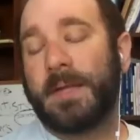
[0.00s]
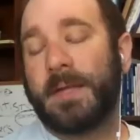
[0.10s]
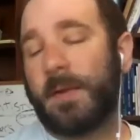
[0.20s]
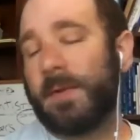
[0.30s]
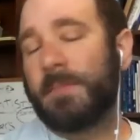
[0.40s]
you
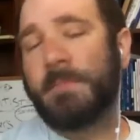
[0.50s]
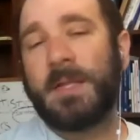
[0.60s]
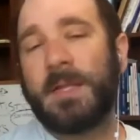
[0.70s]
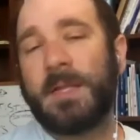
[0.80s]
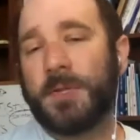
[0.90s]
know it
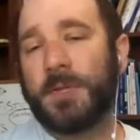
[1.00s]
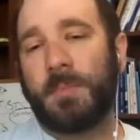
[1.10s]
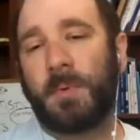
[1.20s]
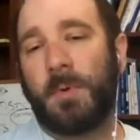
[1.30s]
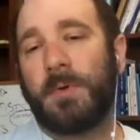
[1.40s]
means much
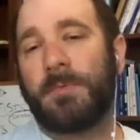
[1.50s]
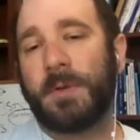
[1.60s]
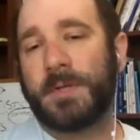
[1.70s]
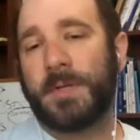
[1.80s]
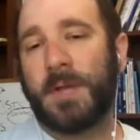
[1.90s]
more for it
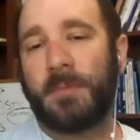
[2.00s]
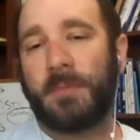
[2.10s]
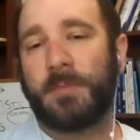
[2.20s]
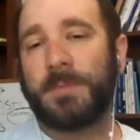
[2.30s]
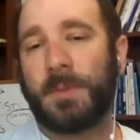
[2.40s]
to come from
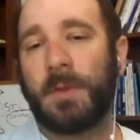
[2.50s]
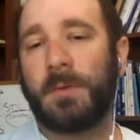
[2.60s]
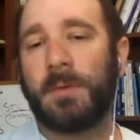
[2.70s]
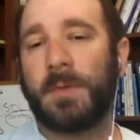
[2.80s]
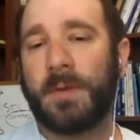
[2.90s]
someone
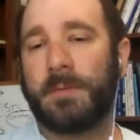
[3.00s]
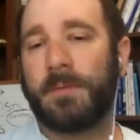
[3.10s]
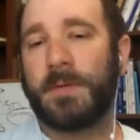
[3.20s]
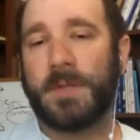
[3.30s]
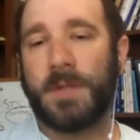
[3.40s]
local than
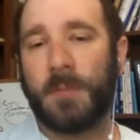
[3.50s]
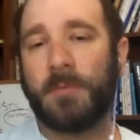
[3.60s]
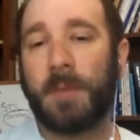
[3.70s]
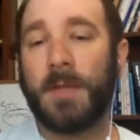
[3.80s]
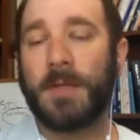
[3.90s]
for it to come
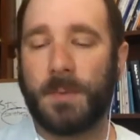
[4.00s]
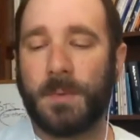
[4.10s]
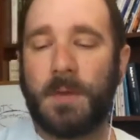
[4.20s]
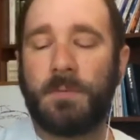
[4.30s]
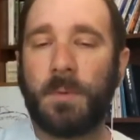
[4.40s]
from us. So a
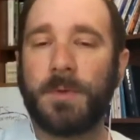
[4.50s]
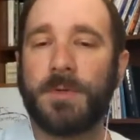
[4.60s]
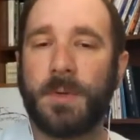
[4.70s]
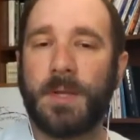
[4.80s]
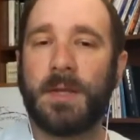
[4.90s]
lot of what we're
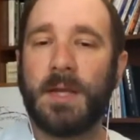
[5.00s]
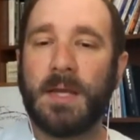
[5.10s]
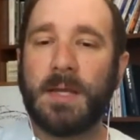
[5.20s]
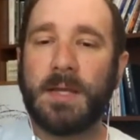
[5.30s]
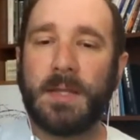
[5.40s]
doing
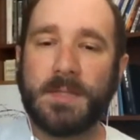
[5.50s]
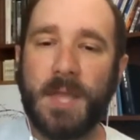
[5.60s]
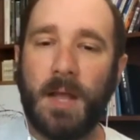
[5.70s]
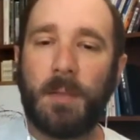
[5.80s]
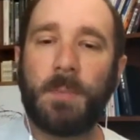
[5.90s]
is
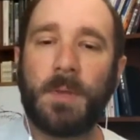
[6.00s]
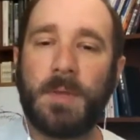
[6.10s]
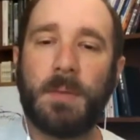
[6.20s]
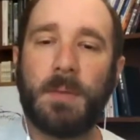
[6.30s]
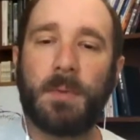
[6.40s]
helping
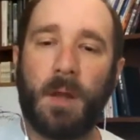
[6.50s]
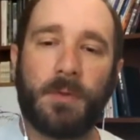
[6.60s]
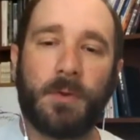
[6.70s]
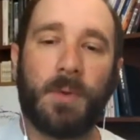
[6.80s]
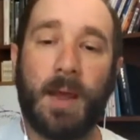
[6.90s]
people on the
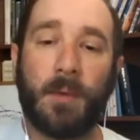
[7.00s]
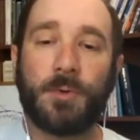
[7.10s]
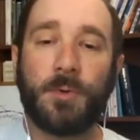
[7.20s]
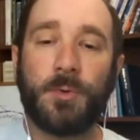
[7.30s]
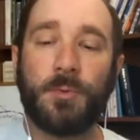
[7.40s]
ground
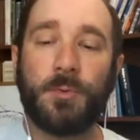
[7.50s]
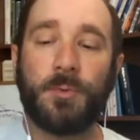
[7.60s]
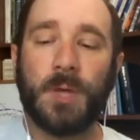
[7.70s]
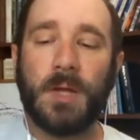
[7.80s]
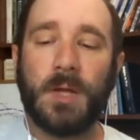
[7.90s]
who
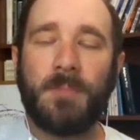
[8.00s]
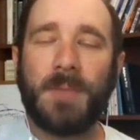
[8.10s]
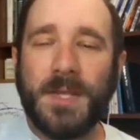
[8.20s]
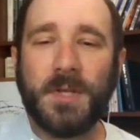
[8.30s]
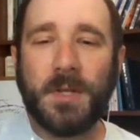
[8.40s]

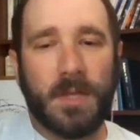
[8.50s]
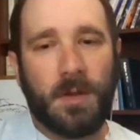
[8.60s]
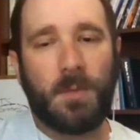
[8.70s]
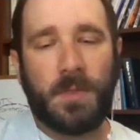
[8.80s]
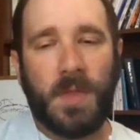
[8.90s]
basically
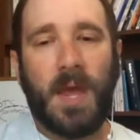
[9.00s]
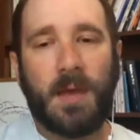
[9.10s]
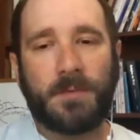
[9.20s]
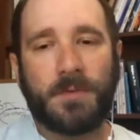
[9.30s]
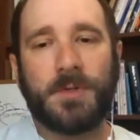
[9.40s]
know what they
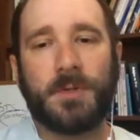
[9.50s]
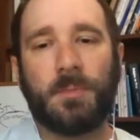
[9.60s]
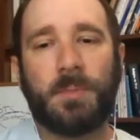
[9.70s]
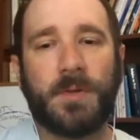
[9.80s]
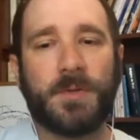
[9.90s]
have to
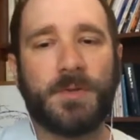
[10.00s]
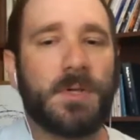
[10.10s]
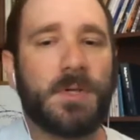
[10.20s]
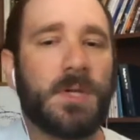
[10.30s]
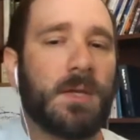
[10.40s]
do, but just
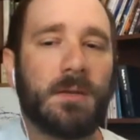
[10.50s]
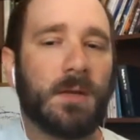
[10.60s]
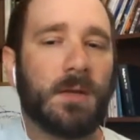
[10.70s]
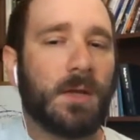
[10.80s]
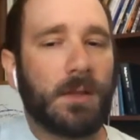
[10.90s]
need
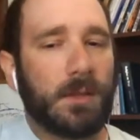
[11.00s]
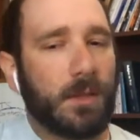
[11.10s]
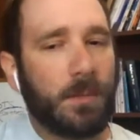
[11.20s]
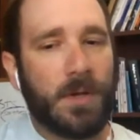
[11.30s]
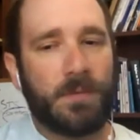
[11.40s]
a little
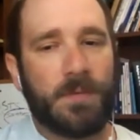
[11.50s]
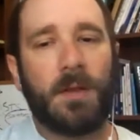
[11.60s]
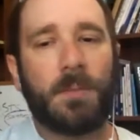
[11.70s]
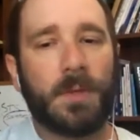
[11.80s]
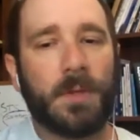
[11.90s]
bit of
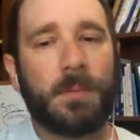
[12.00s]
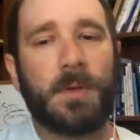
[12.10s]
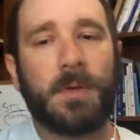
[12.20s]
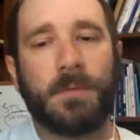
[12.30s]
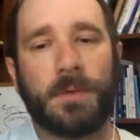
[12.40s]
help, a little bit
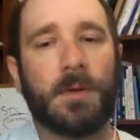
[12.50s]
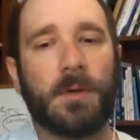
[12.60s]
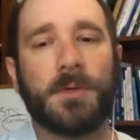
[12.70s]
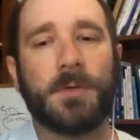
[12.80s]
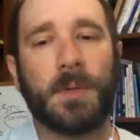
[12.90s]
of
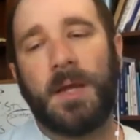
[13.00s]
encouragement,